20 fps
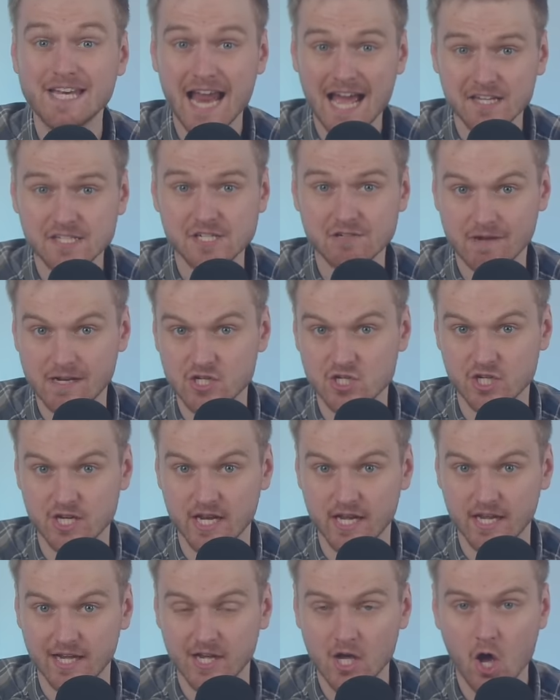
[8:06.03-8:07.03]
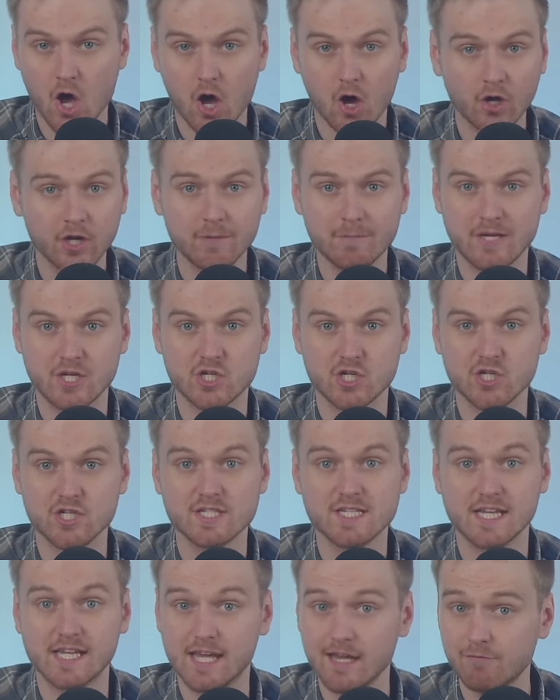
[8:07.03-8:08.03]
NASA engineer on a mission
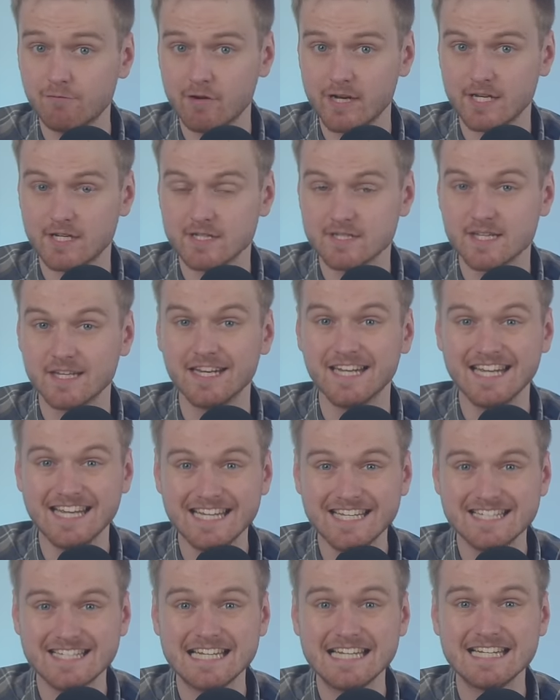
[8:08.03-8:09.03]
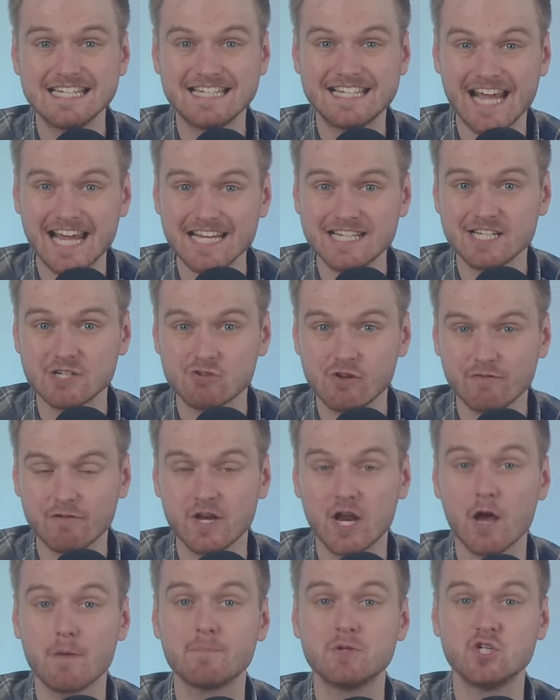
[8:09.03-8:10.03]
to give readers an easy, data
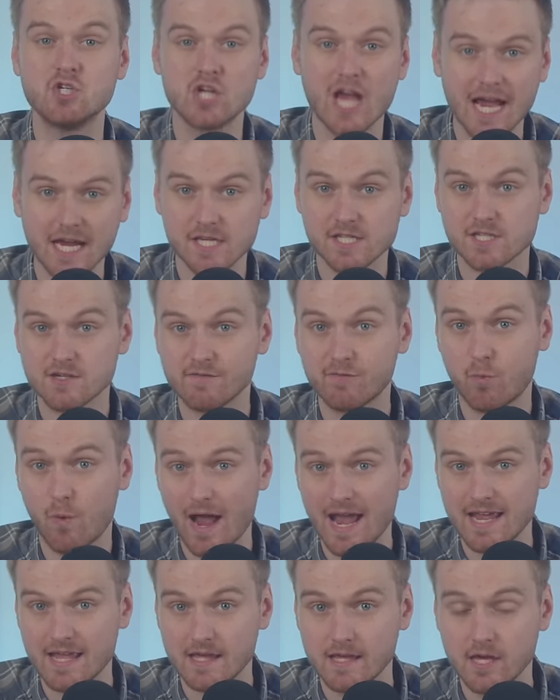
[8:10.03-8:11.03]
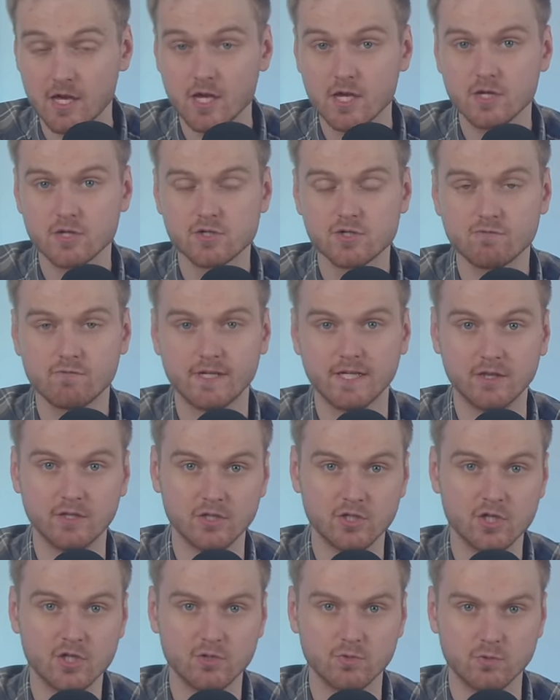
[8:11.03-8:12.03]
driven, objective way to read the
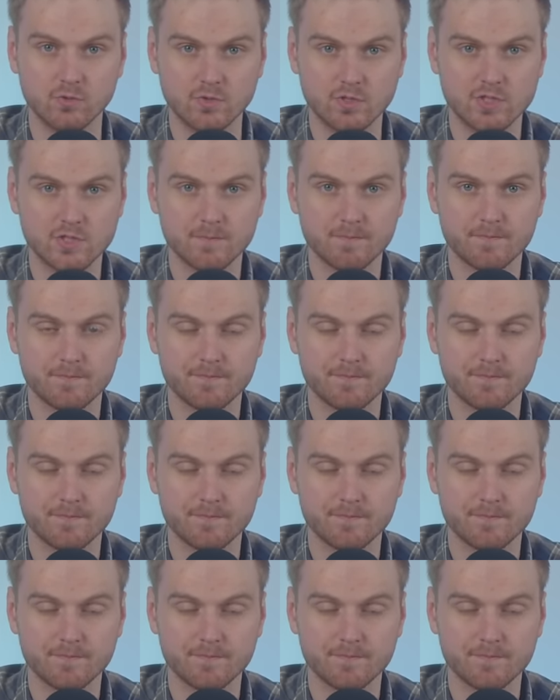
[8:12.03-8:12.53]
news.